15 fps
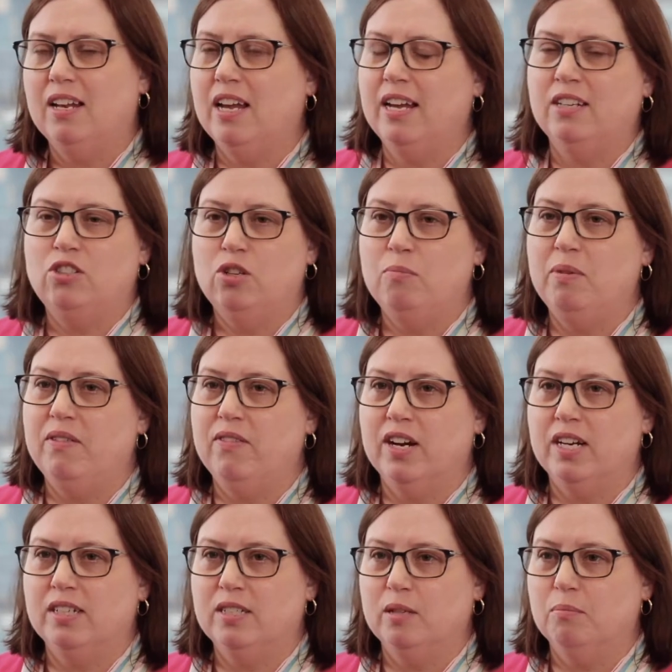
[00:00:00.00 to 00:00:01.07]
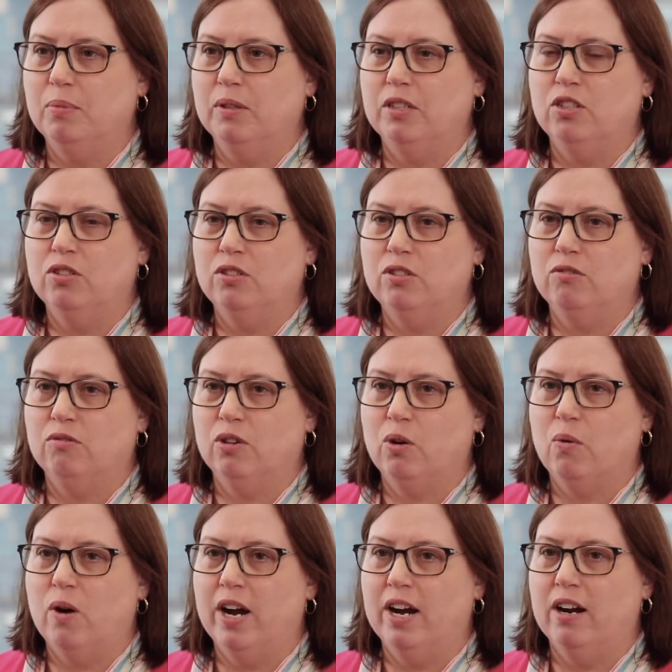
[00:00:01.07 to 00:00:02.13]
It should be very simple. It shouldn't
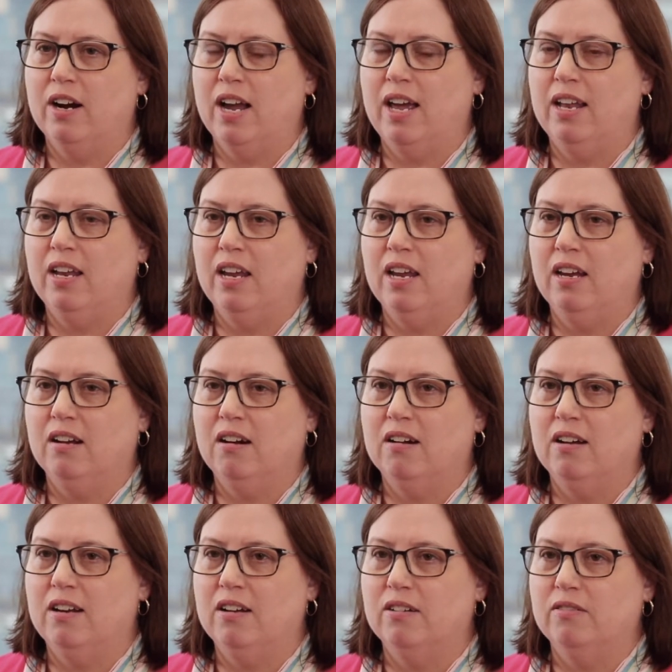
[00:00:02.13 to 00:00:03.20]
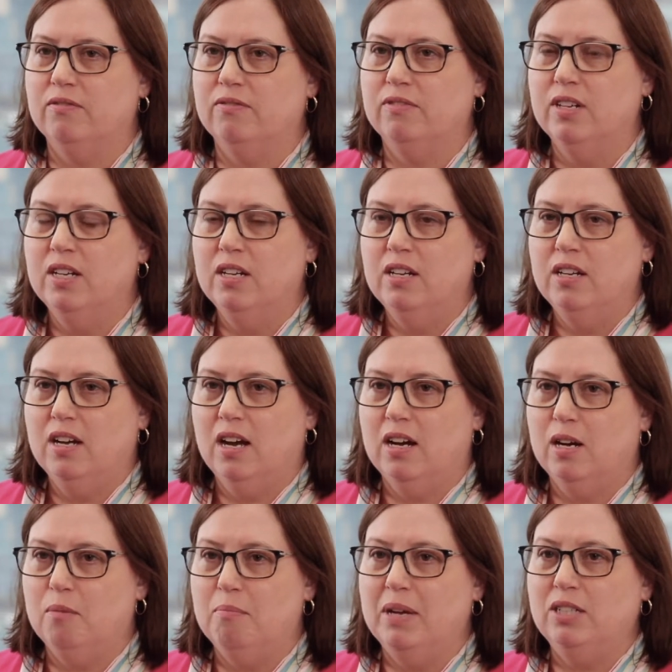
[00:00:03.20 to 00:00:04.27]
require any kind of
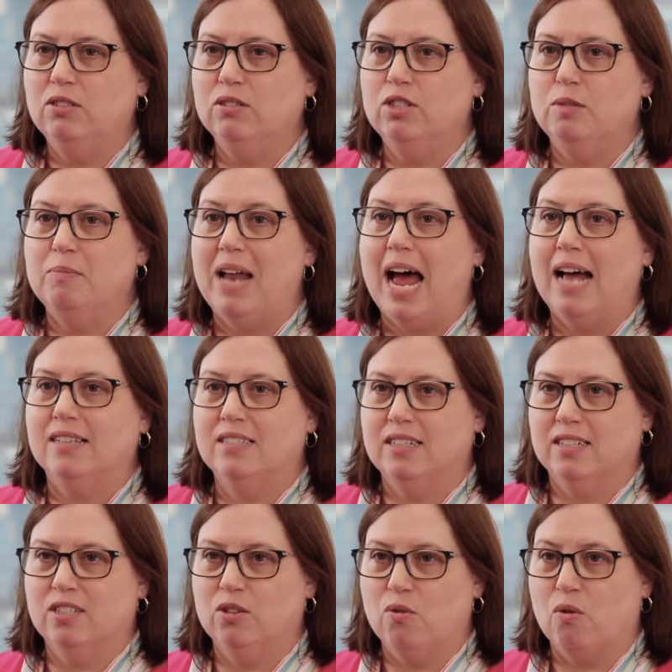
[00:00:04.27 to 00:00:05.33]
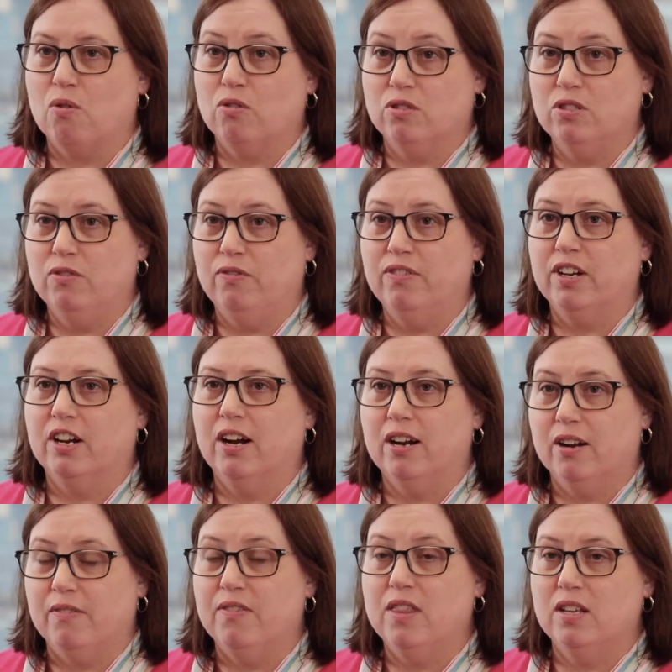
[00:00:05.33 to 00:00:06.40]
mental gymnastics in order to figure
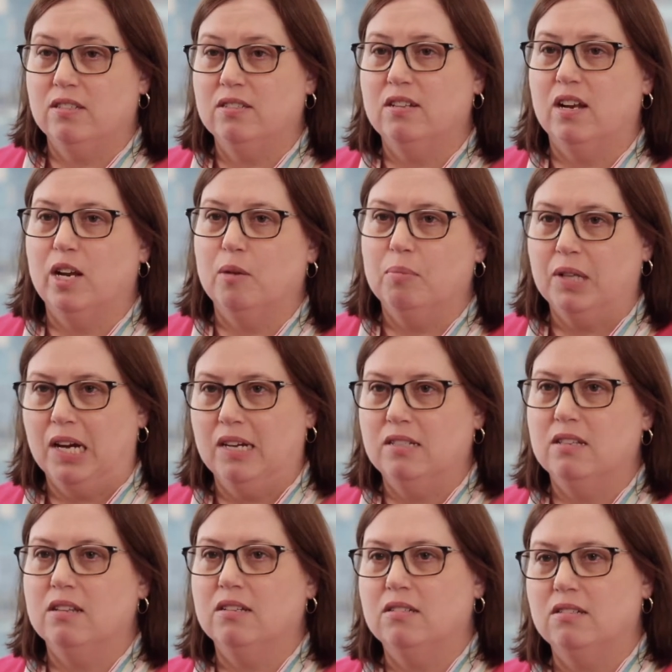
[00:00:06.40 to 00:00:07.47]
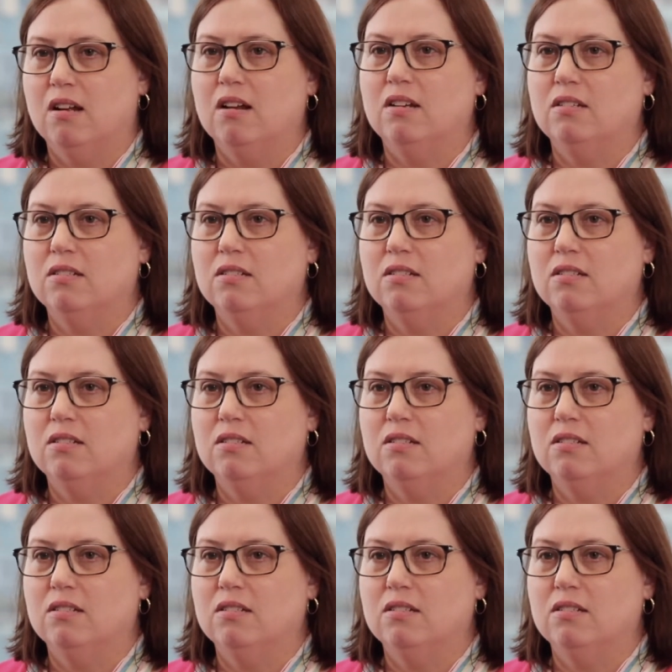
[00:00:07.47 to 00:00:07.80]
out if this study applies and this study